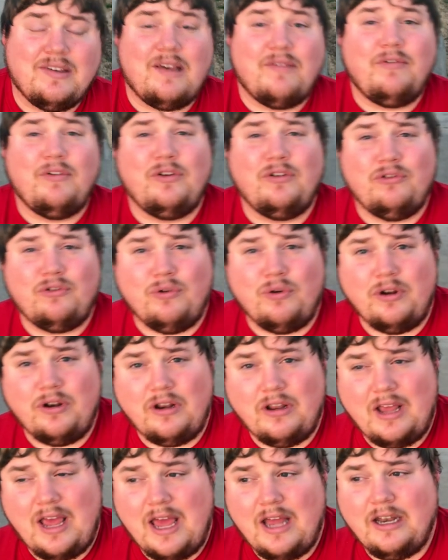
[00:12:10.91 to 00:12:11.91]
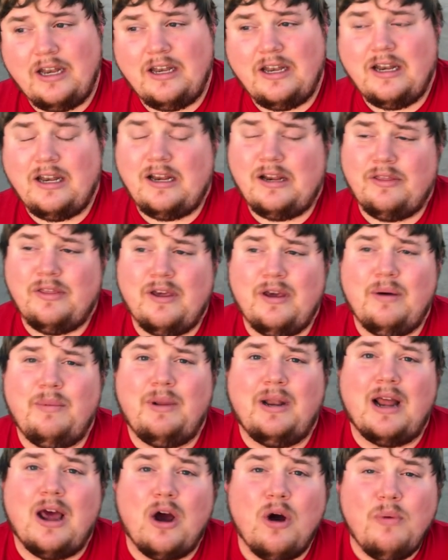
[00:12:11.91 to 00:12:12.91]
I've enjoyed editing them
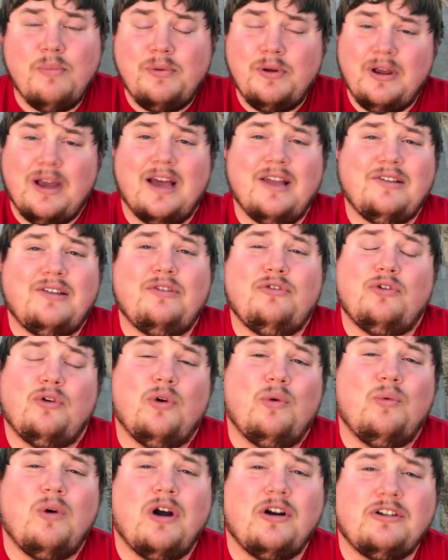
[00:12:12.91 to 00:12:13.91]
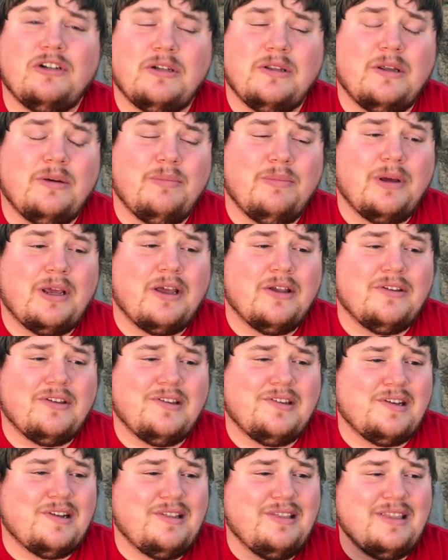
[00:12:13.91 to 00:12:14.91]
and I hope you guys enjoy watching them because
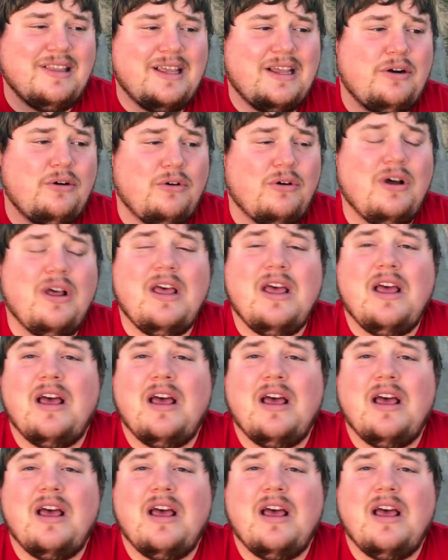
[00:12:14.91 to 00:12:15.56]
it's a little